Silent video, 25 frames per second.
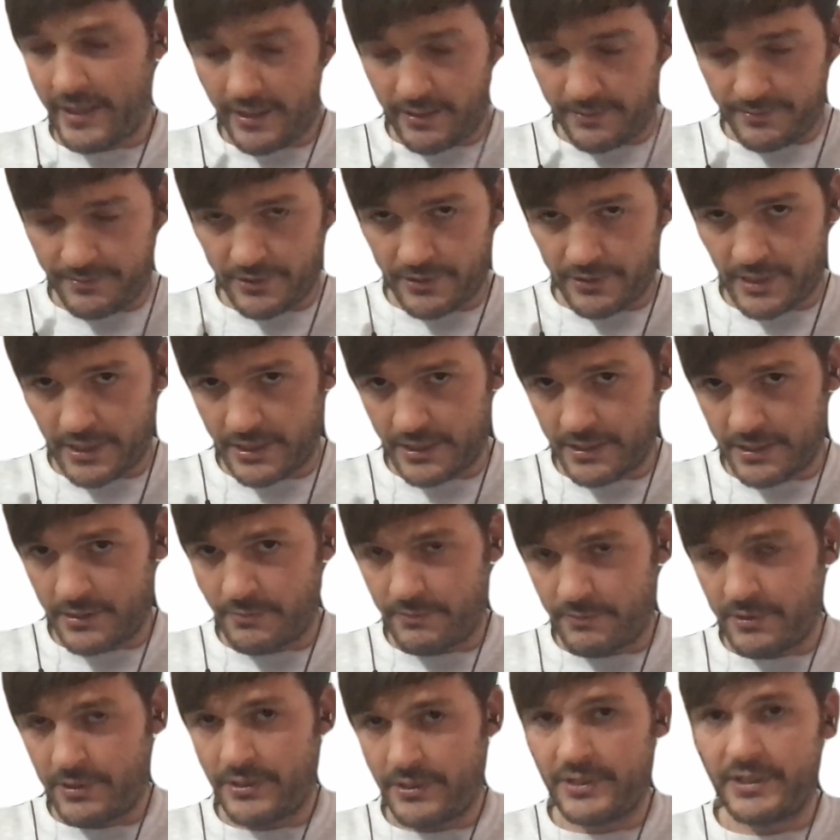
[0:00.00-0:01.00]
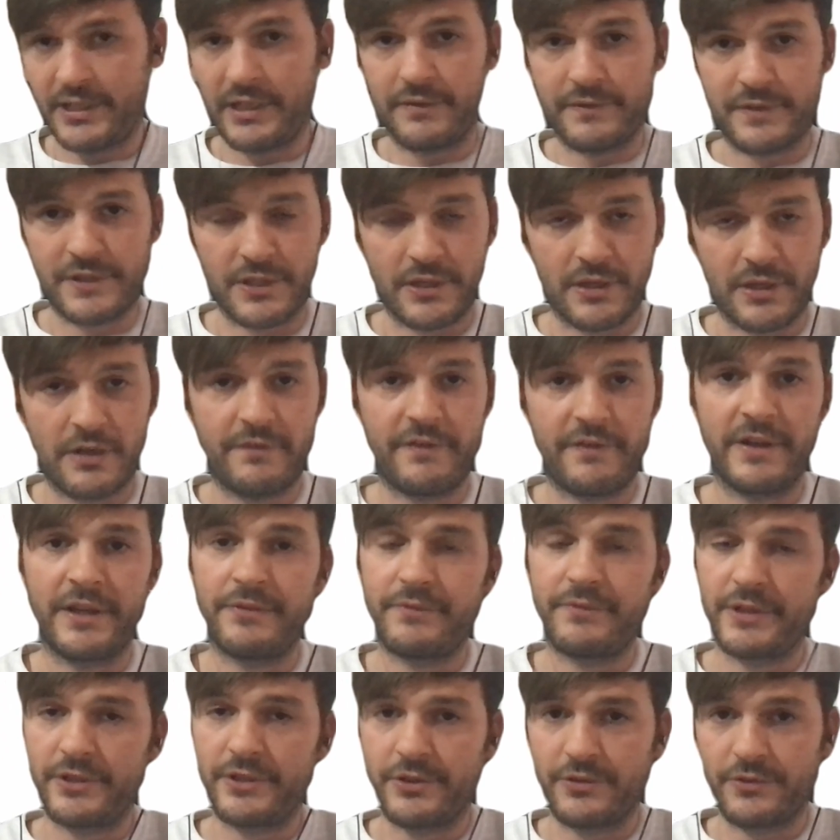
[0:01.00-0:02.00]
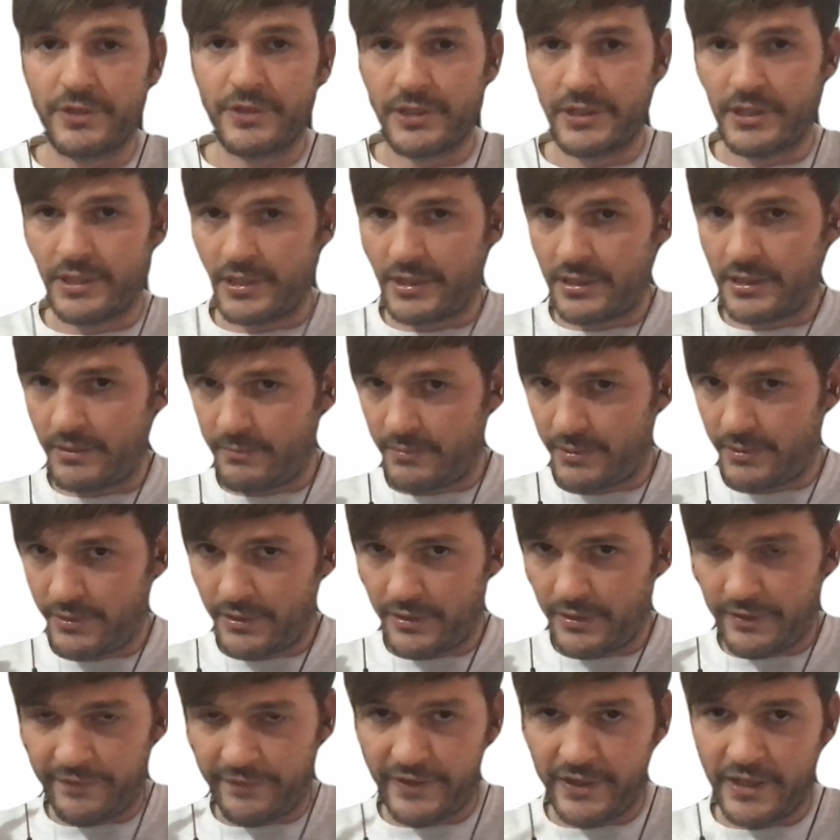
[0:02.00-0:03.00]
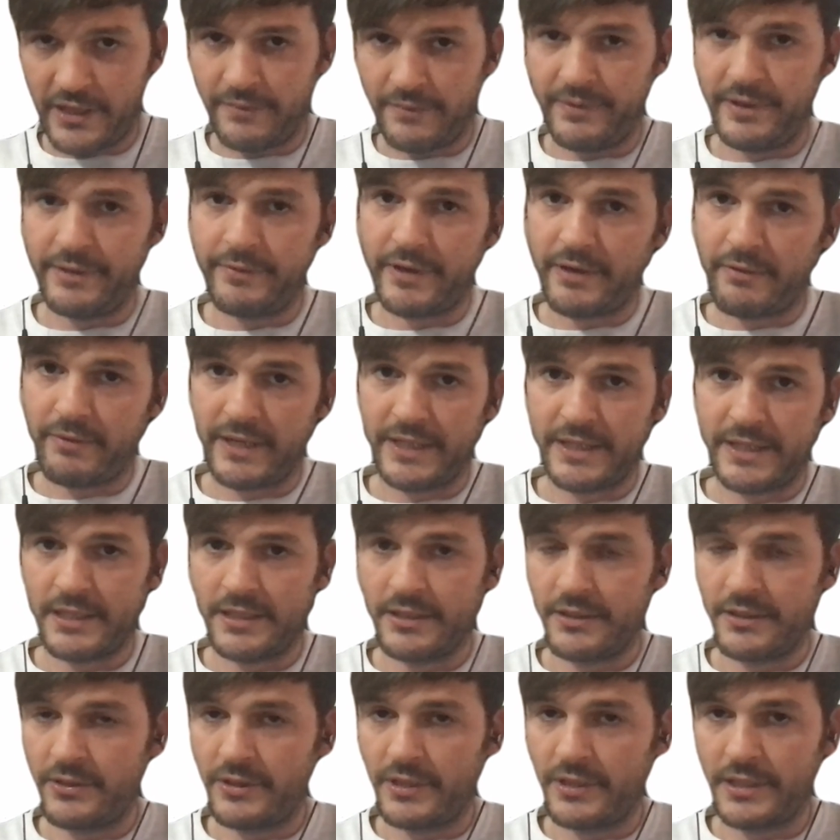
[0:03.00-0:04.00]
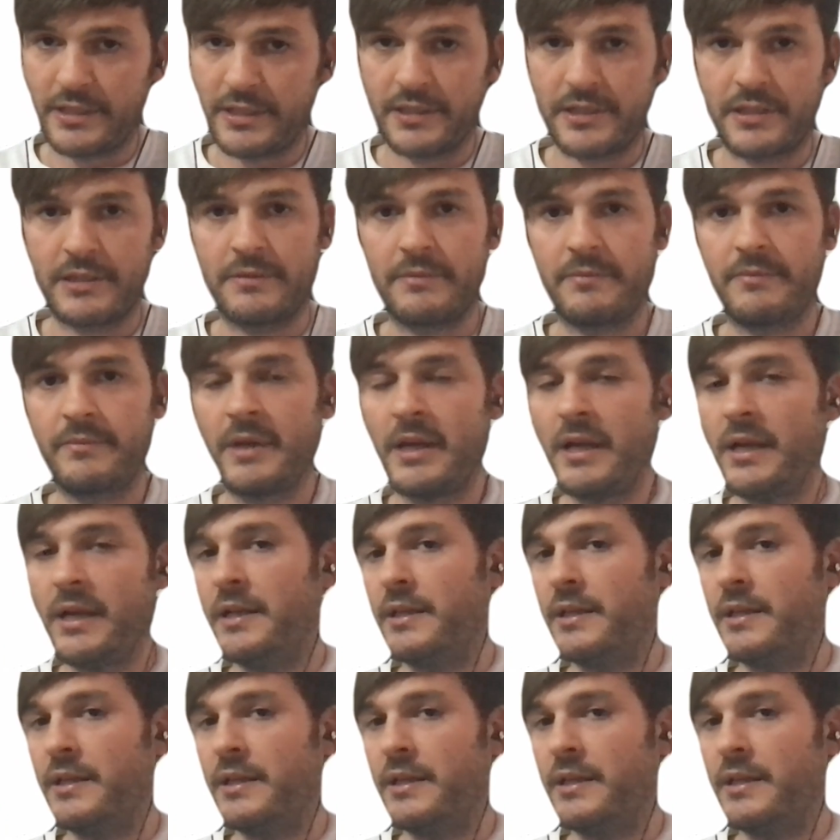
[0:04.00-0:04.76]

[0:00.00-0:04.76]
helps your customers self-serve and reduces the number of incoming requests into the system.